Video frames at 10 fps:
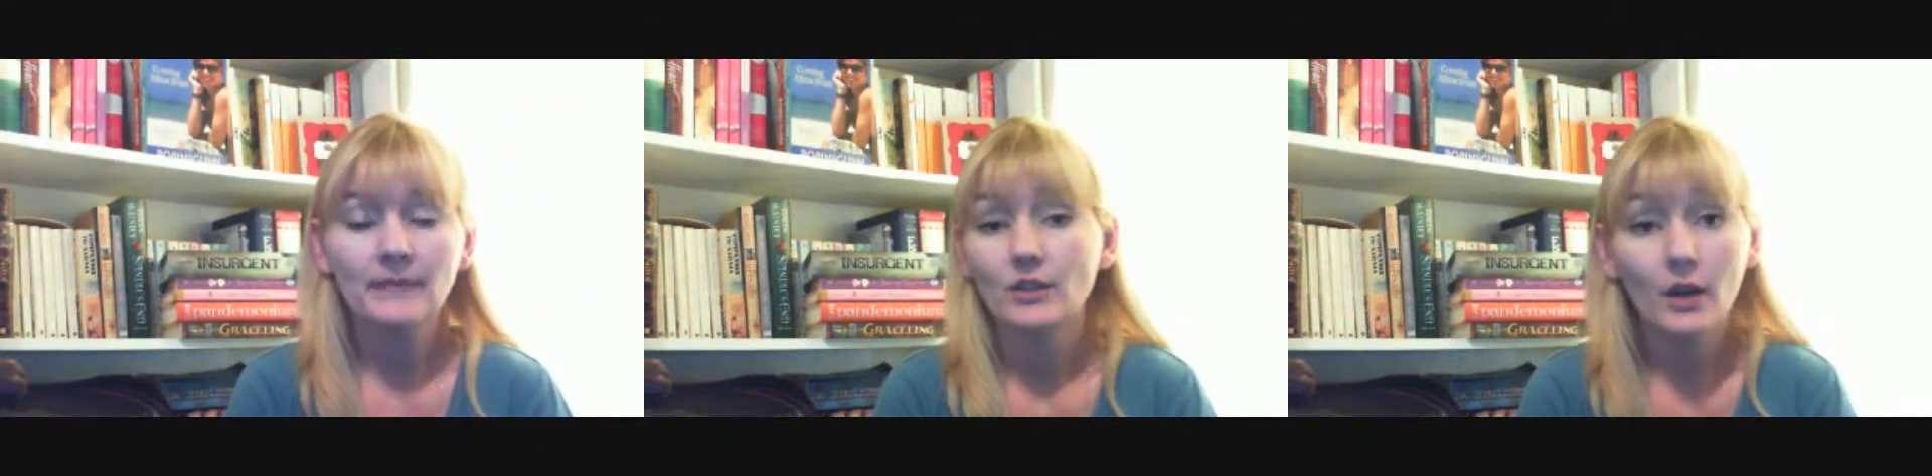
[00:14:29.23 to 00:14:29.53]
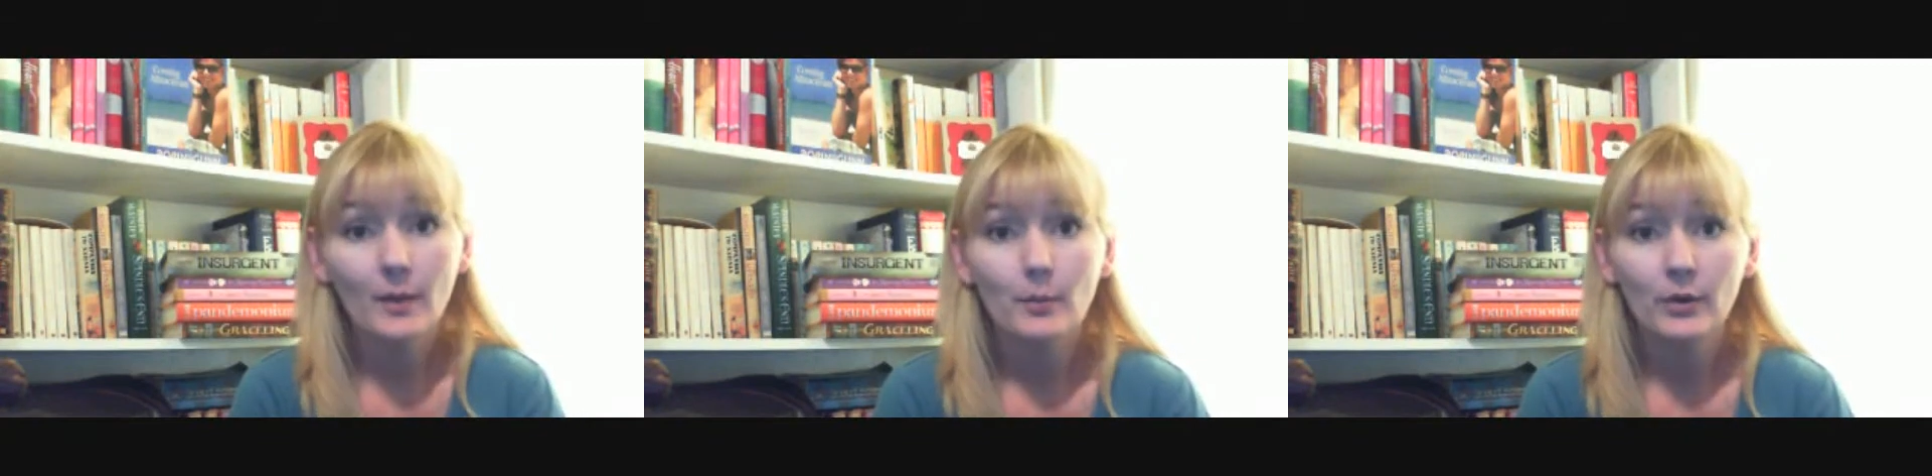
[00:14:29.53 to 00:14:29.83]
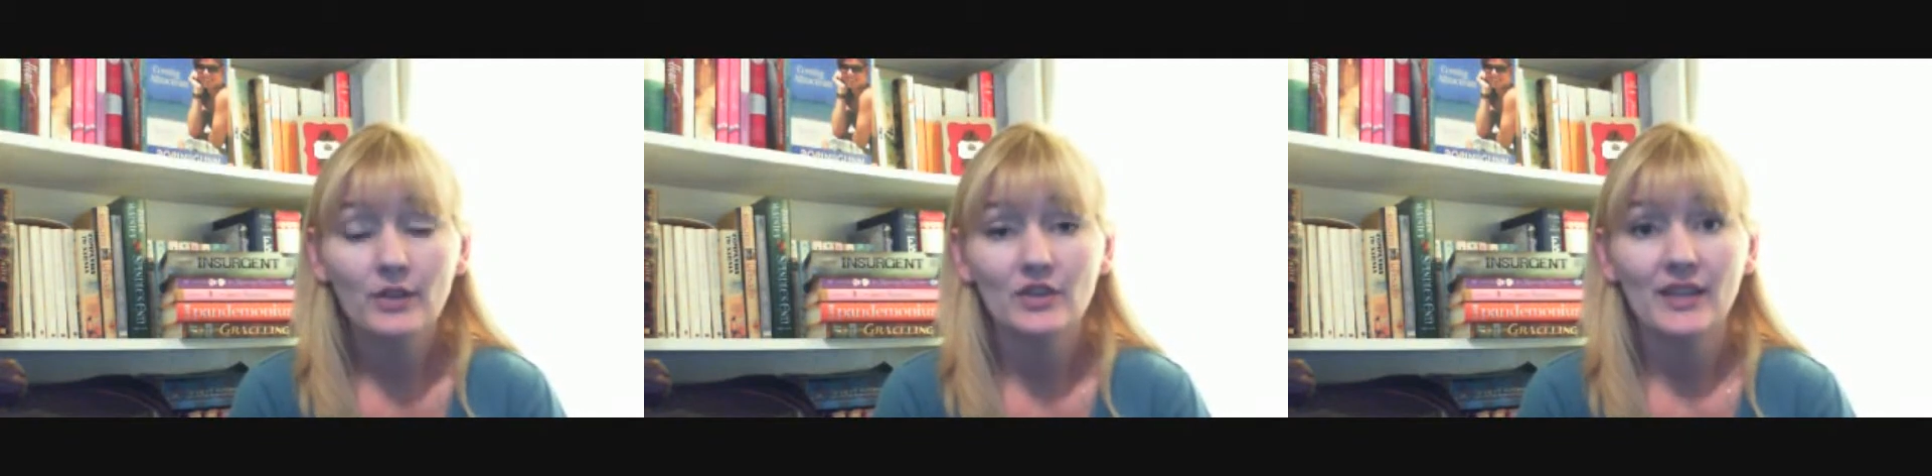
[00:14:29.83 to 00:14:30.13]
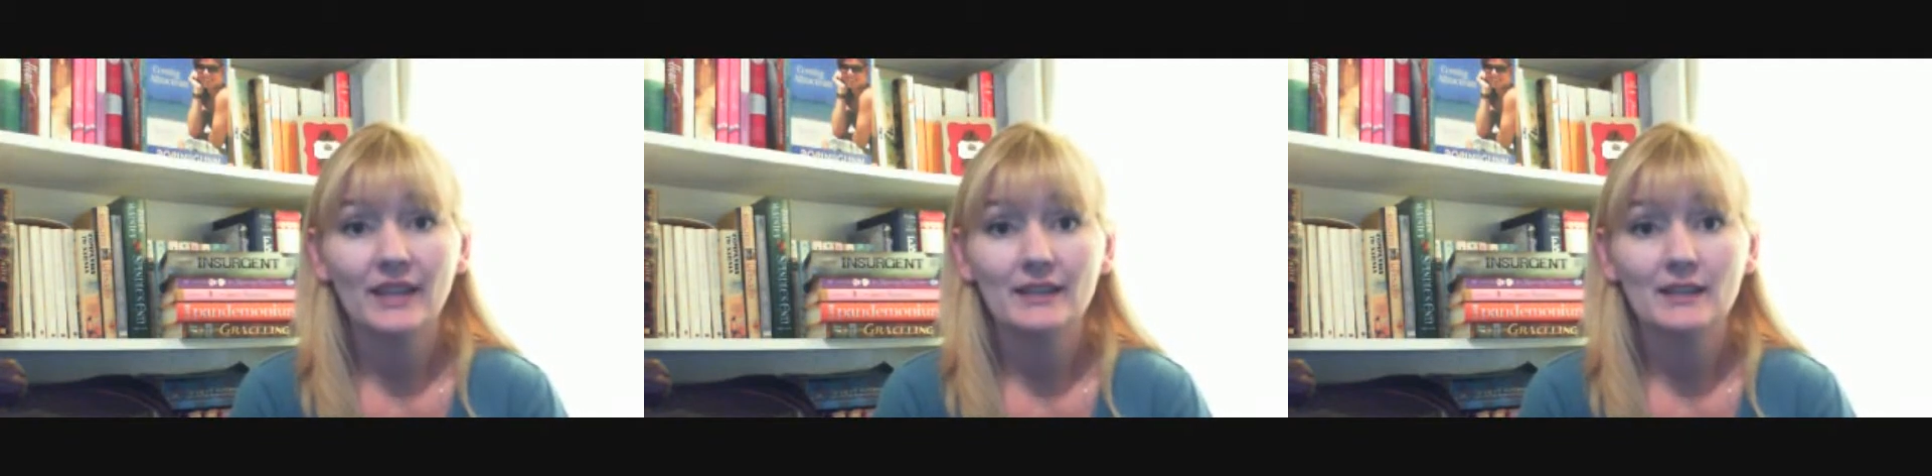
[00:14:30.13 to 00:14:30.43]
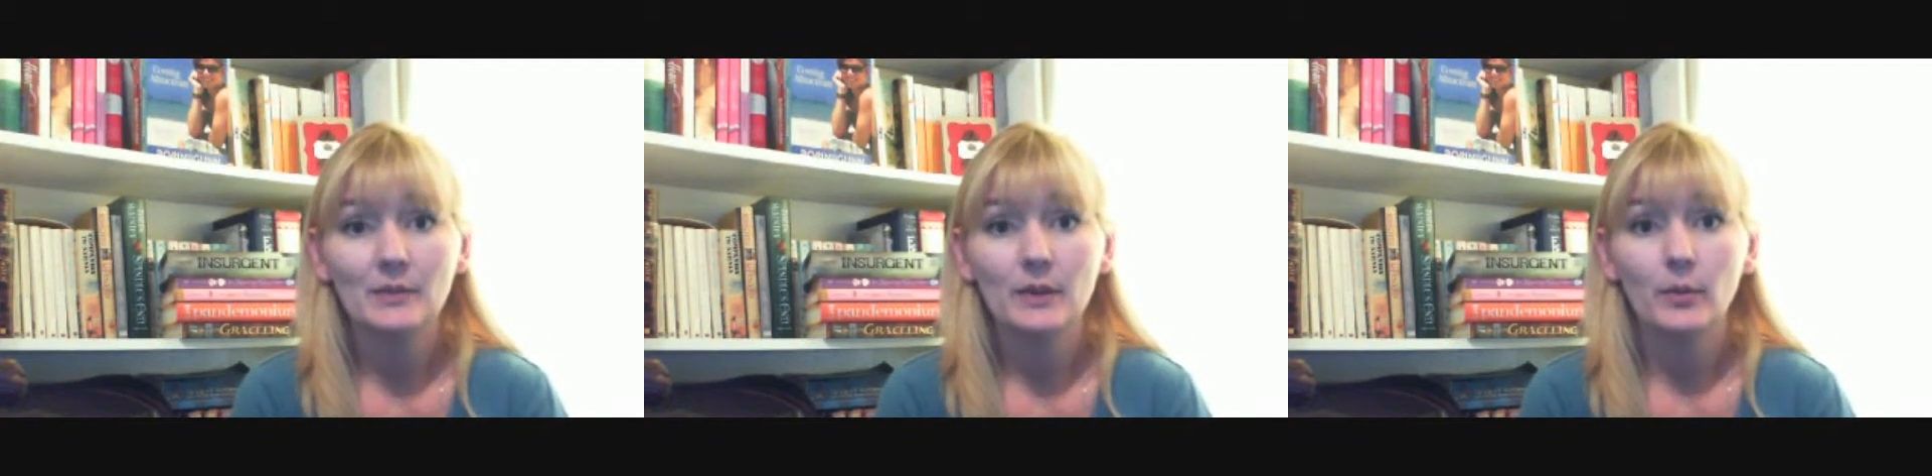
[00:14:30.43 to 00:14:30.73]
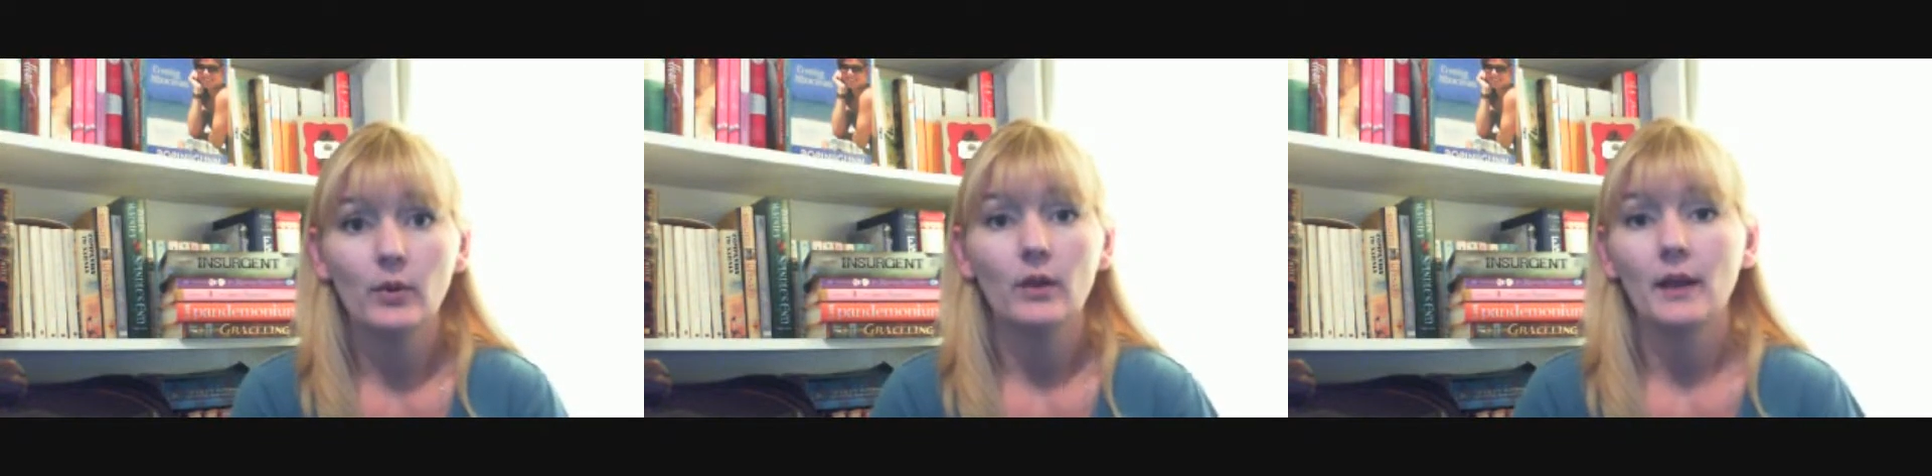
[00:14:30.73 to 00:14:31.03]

Could talk about bookish things to people.